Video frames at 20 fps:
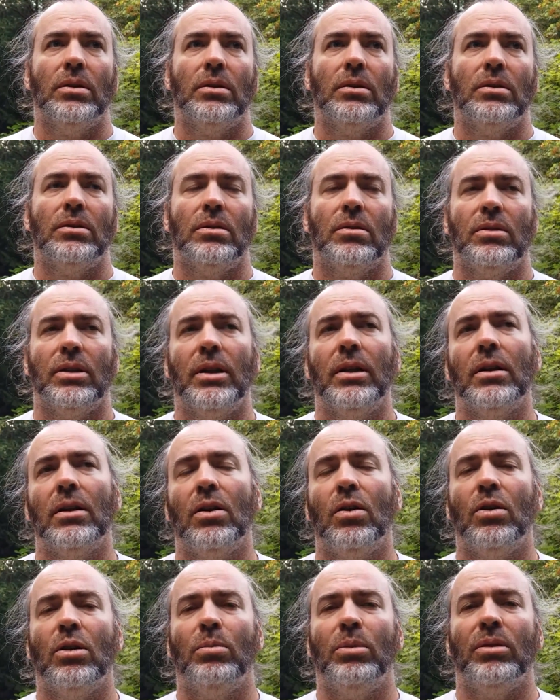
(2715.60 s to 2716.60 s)
So then it'll
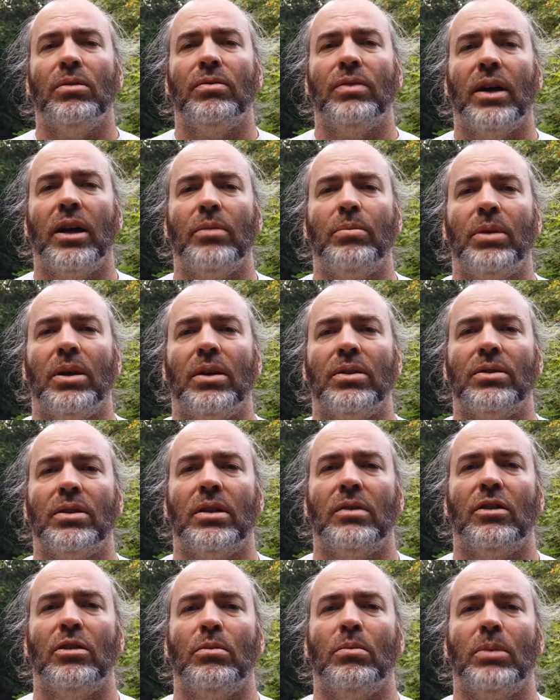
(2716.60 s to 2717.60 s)
only be 5 pounds
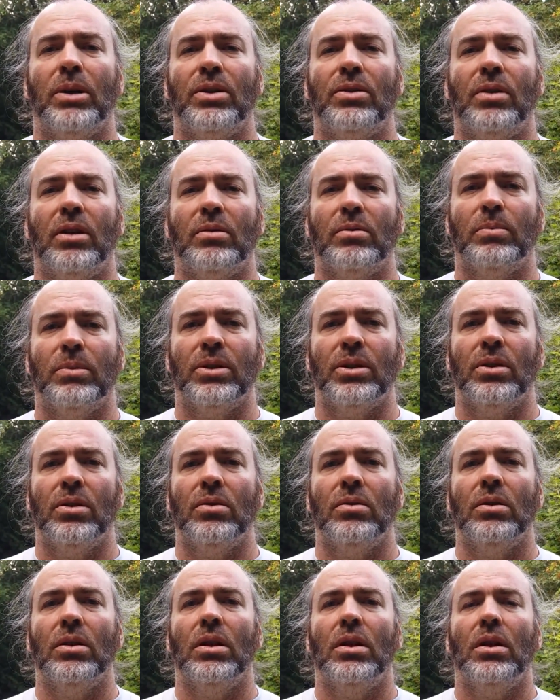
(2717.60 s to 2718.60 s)
heavier than my Trek
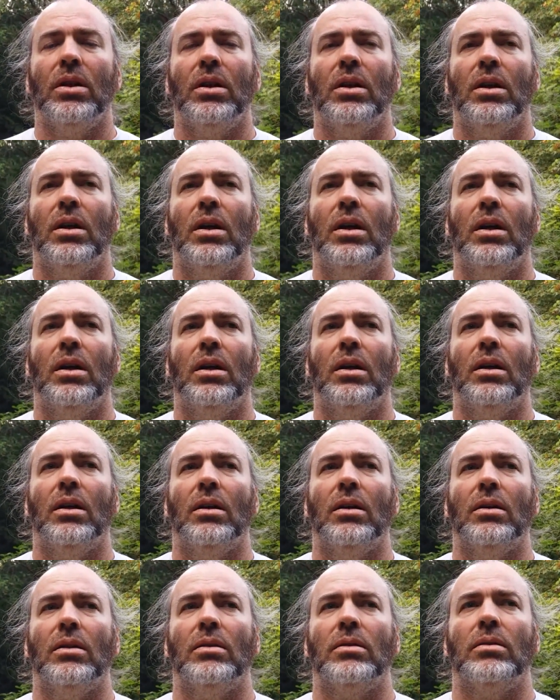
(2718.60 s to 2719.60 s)

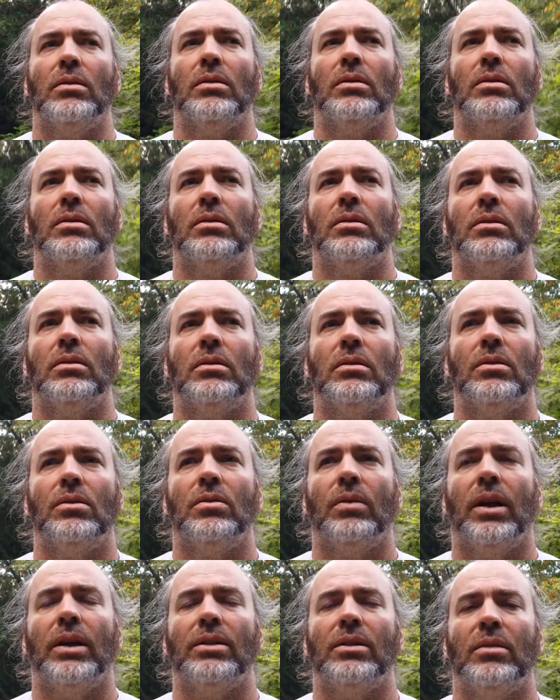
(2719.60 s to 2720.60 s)
Badone.
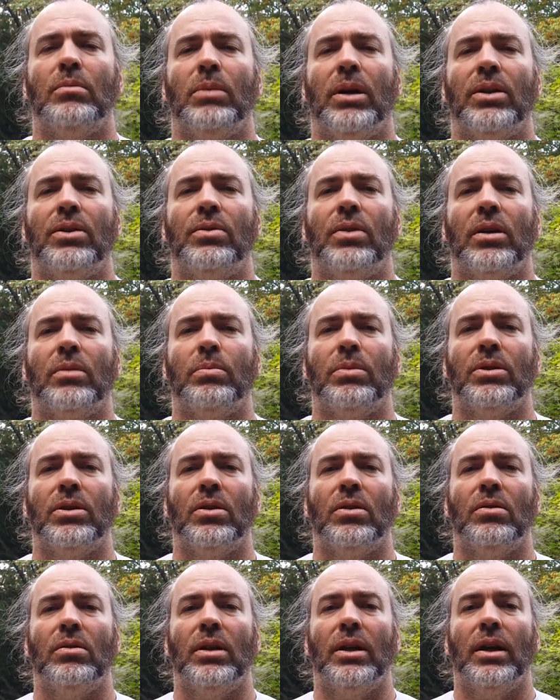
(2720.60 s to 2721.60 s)
Granted, my Trek
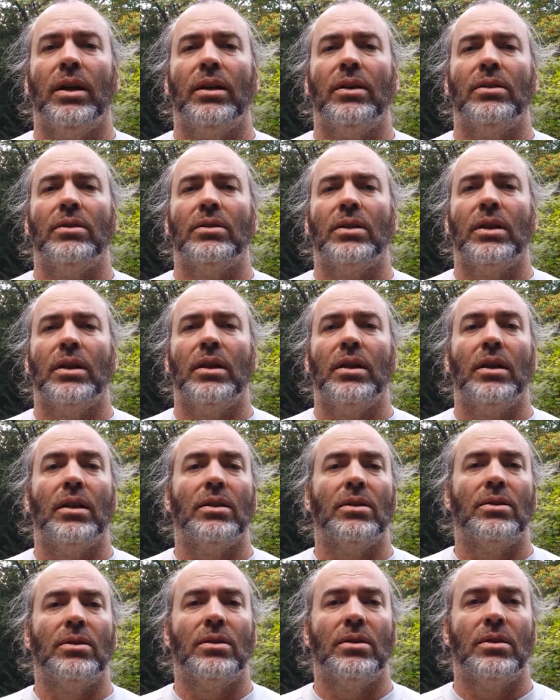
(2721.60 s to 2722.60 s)
Badone has a
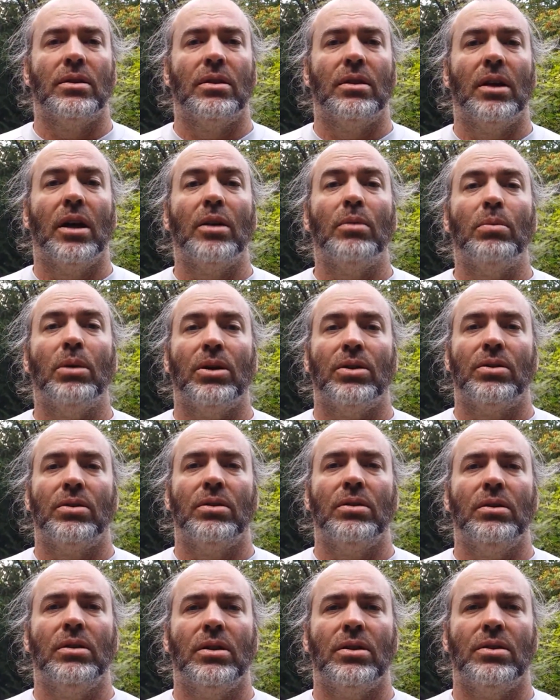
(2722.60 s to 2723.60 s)
thud
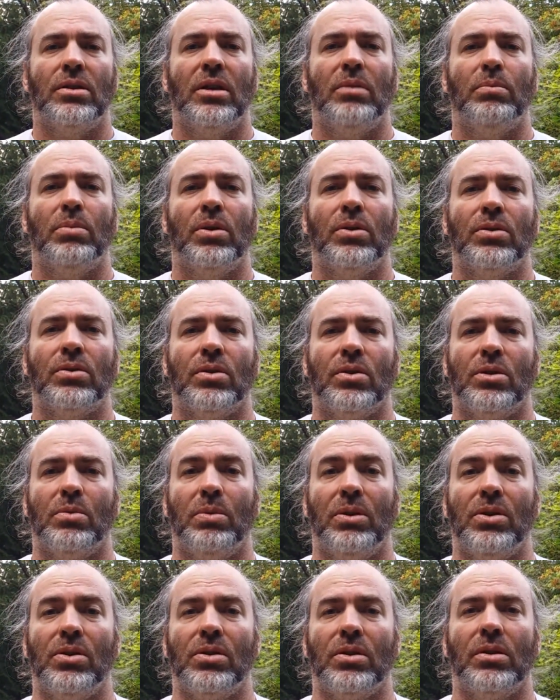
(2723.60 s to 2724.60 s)
buster, a seat post
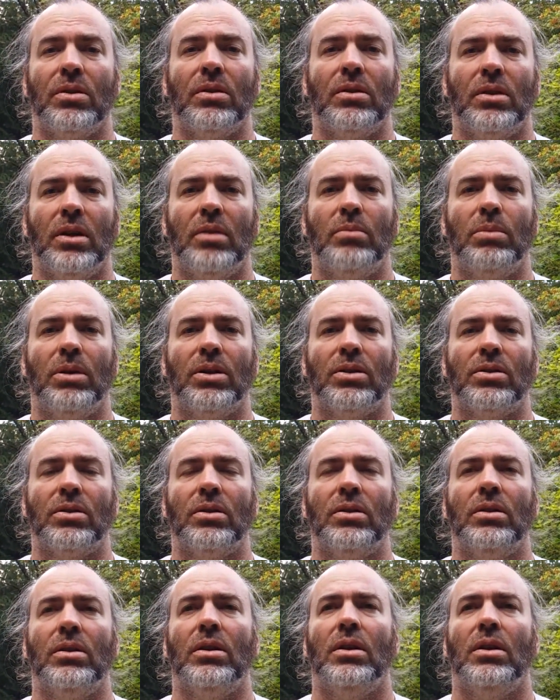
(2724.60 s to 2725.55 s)
suspension thud buster.